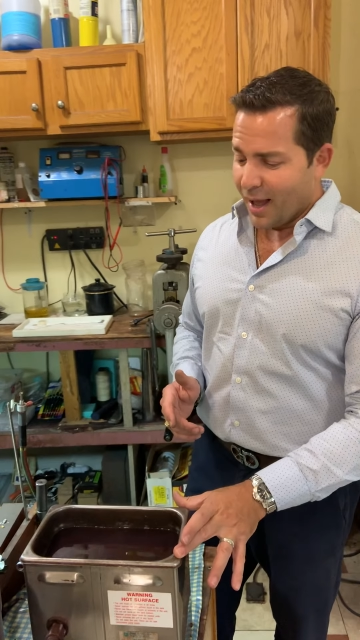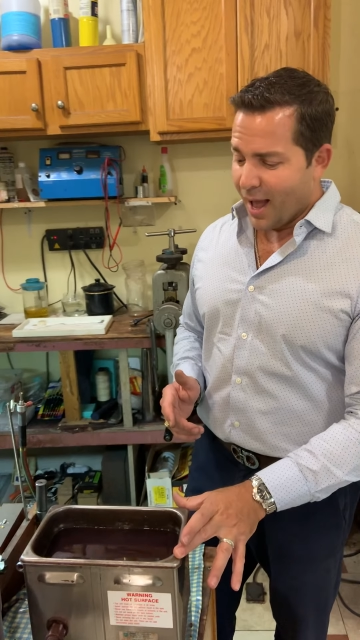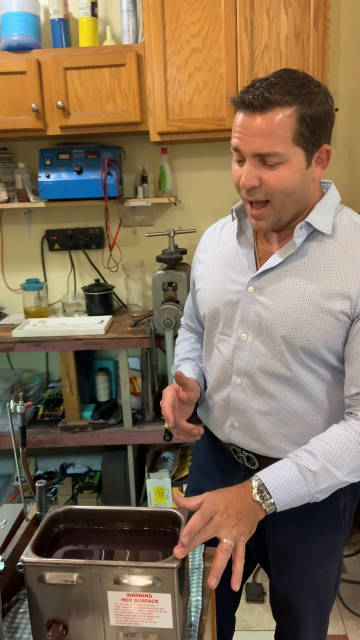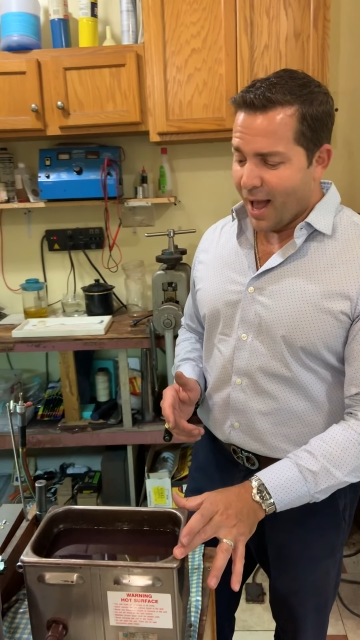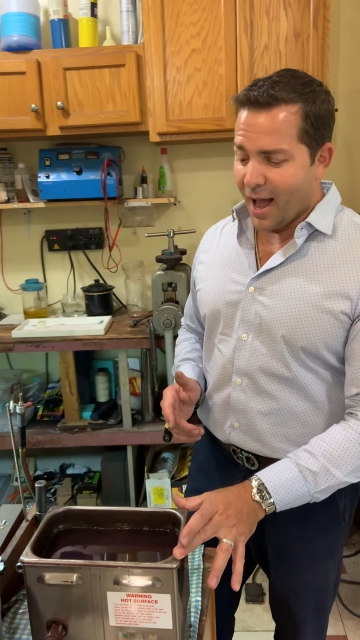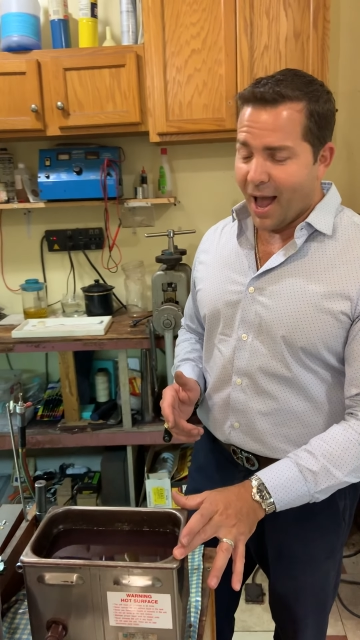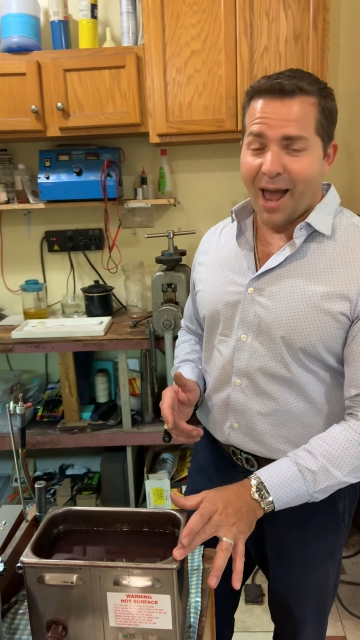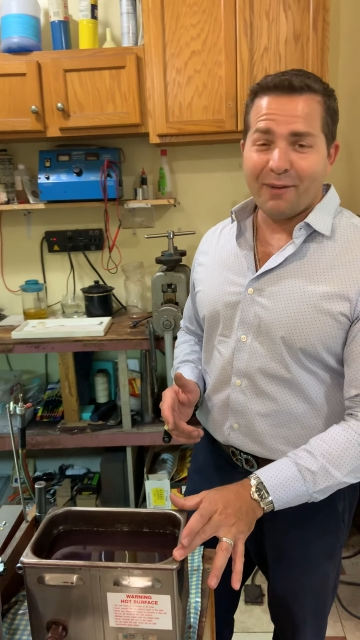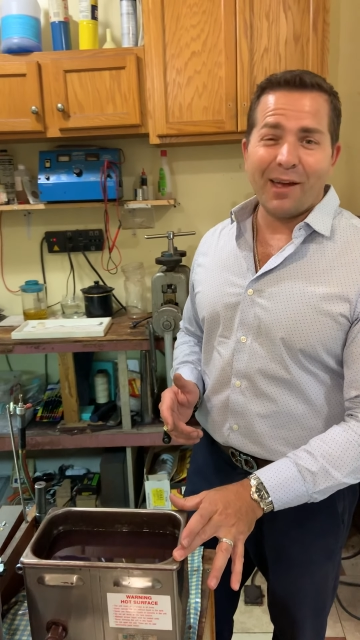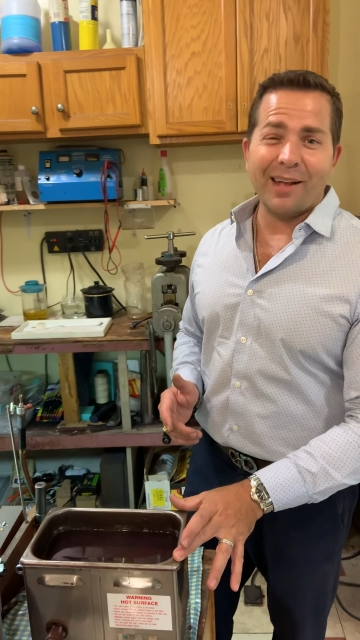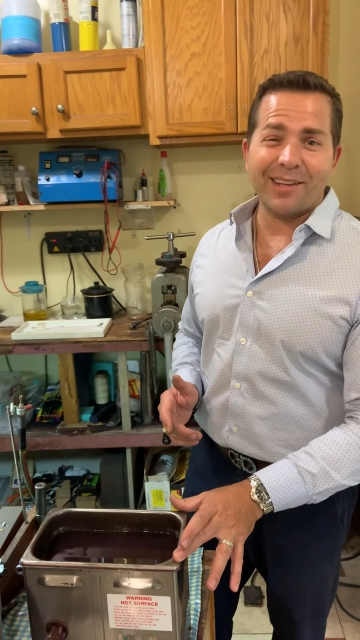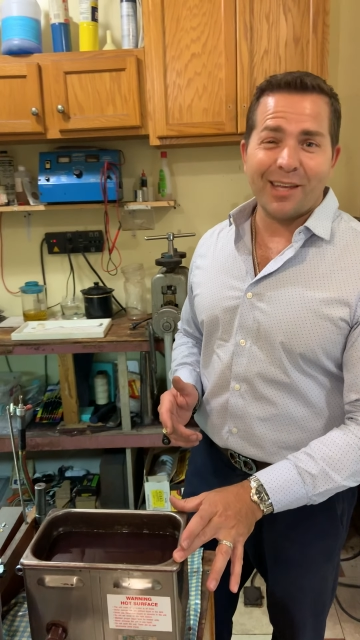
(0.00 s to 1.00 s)

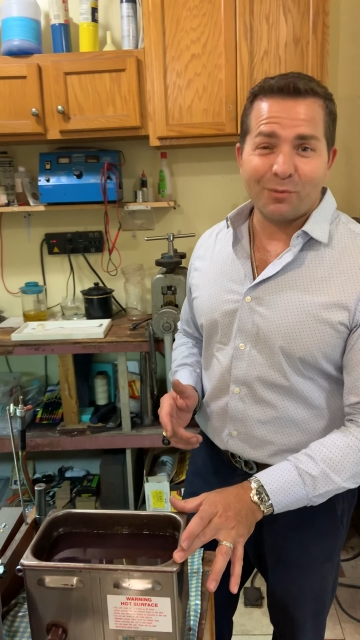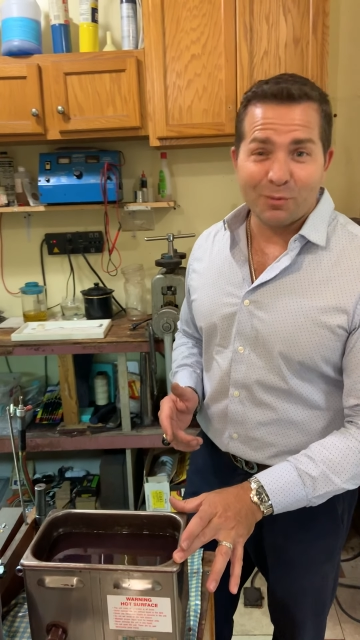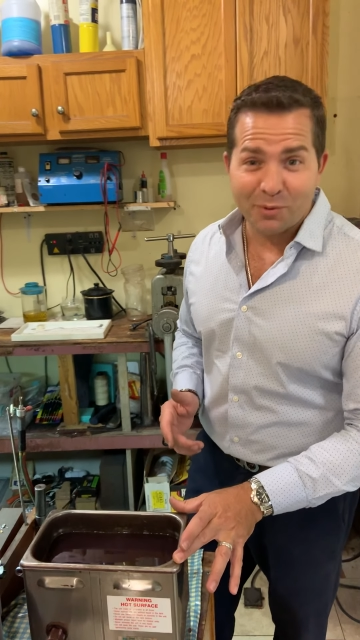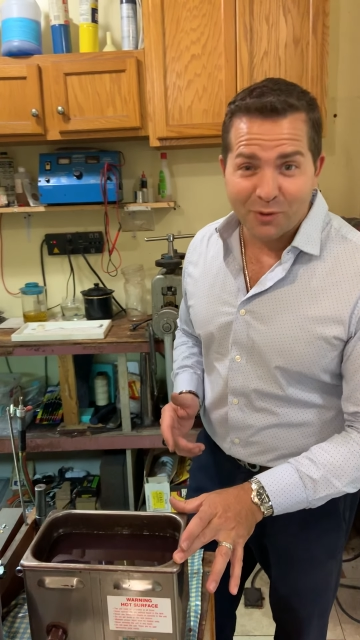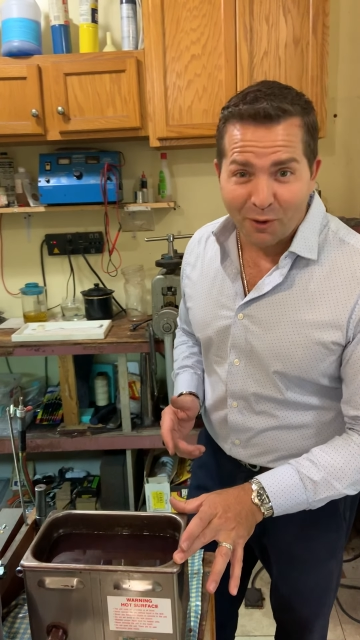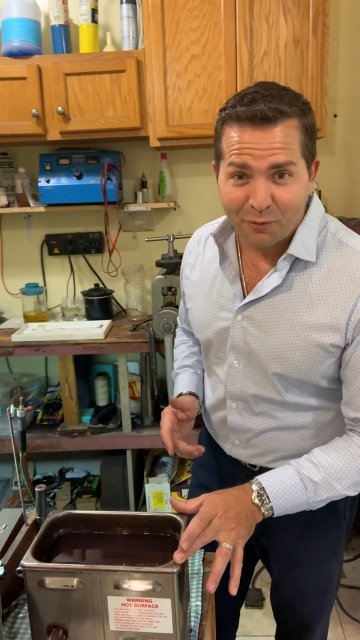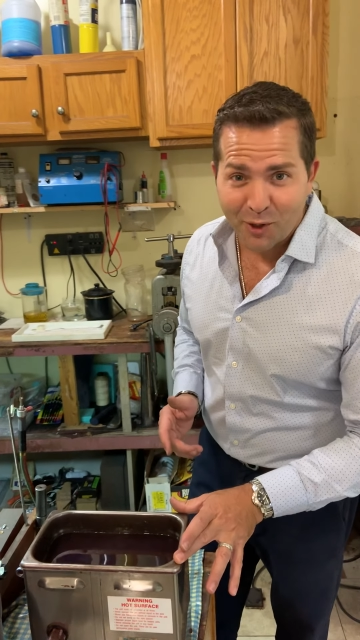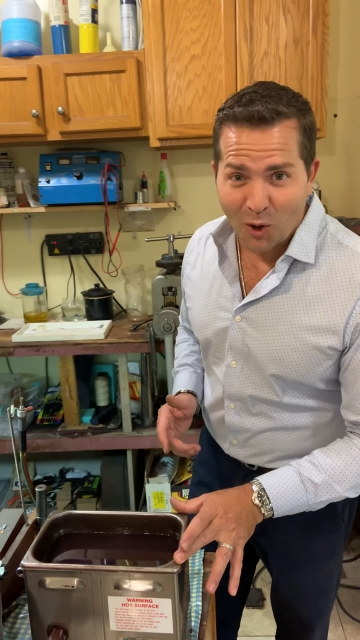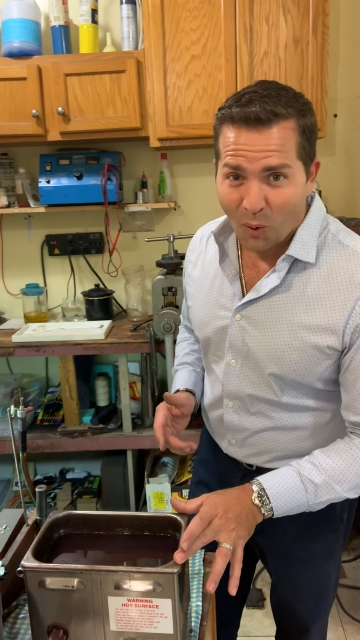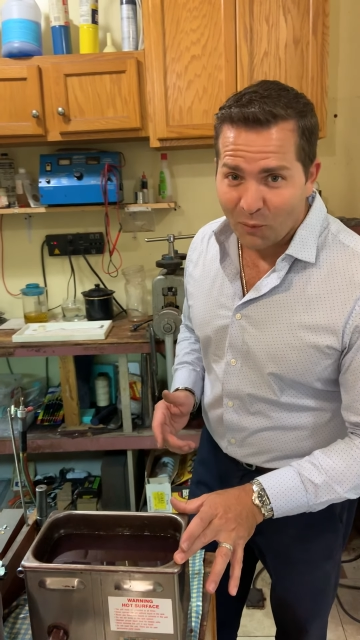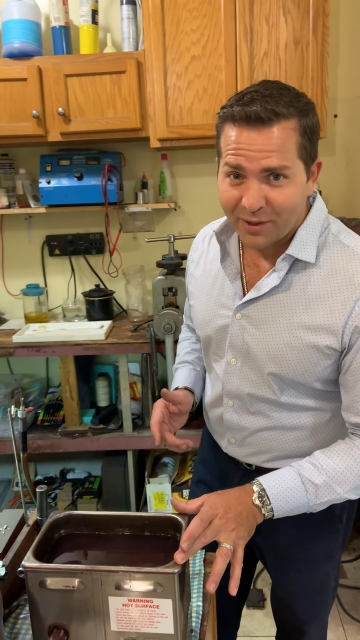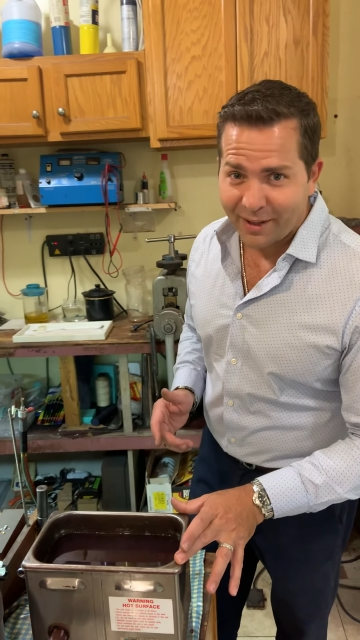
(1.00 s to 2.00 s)
I've had to keep some stuff in
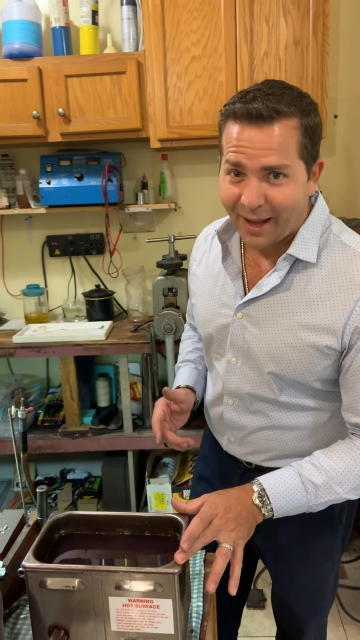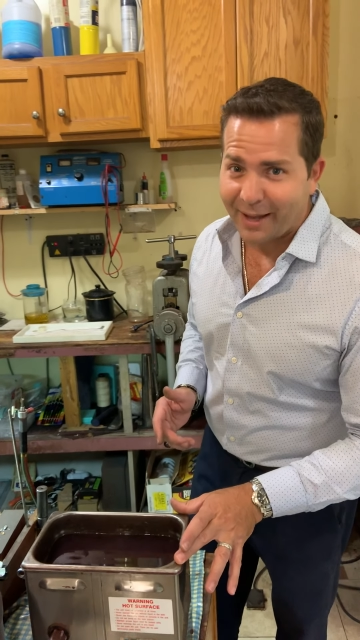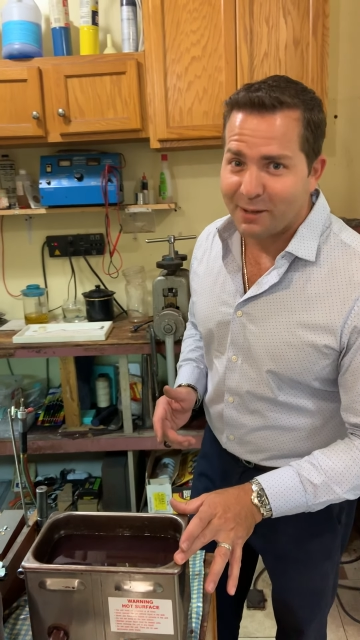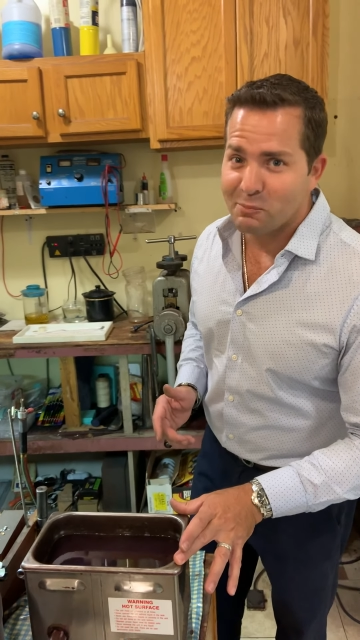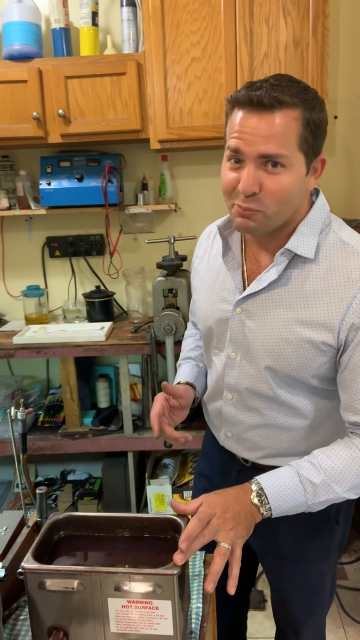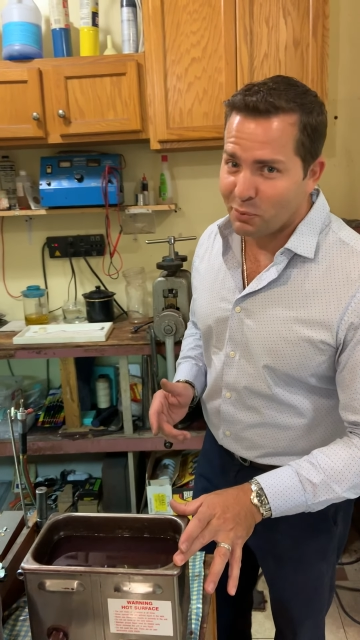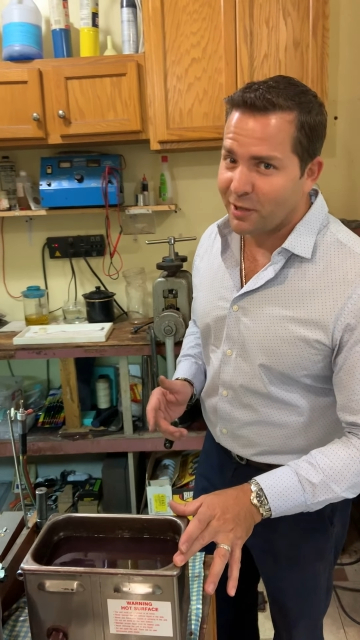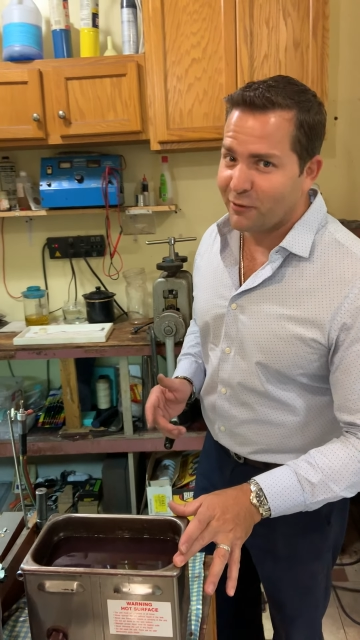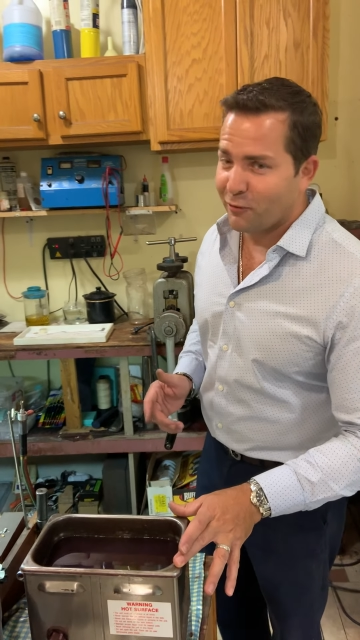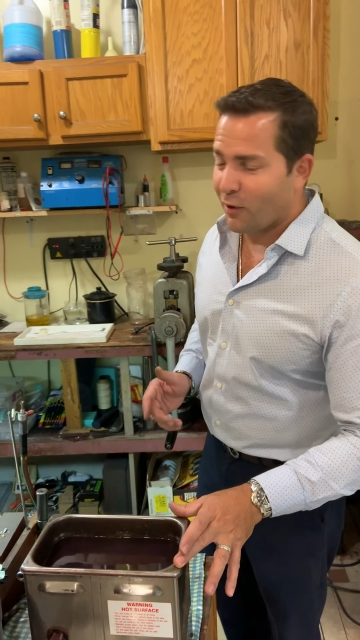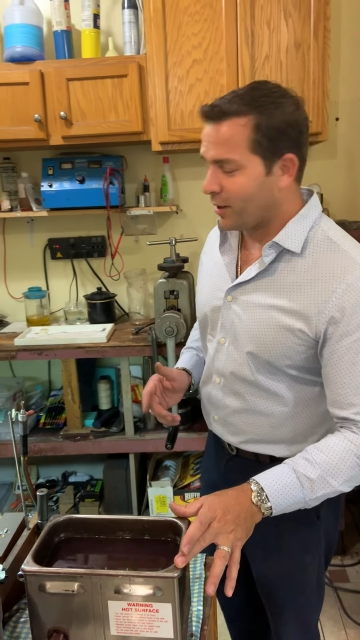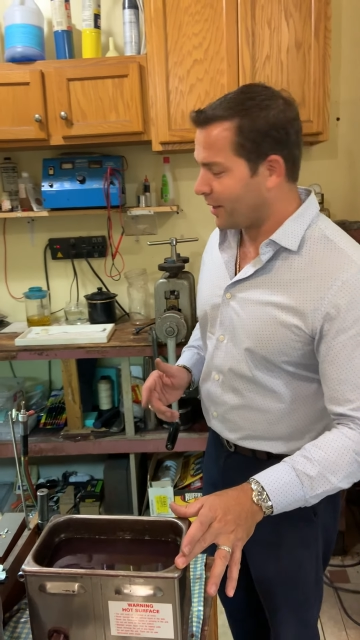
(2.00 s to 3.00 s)
there overnight, pretty
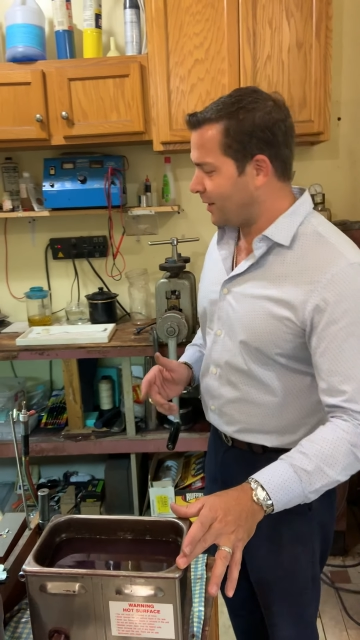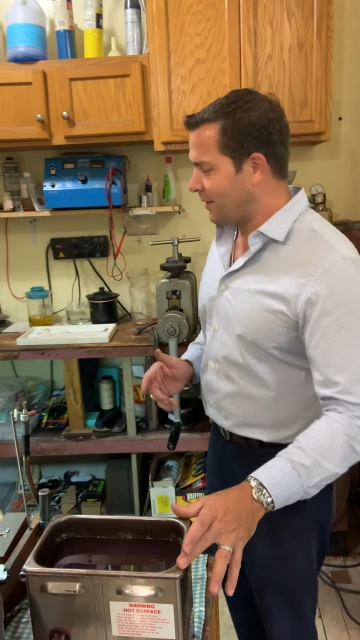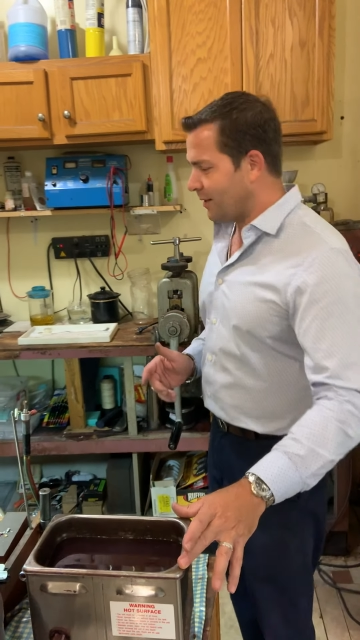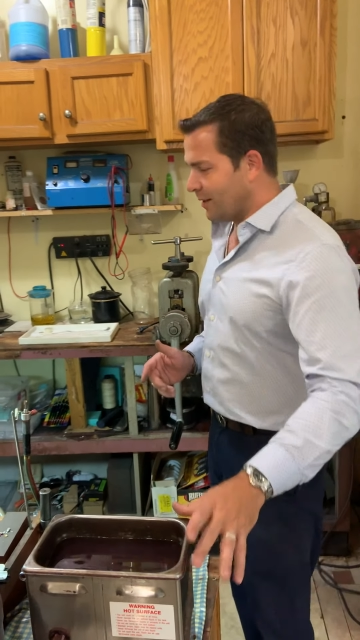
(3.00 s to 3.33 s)
funky.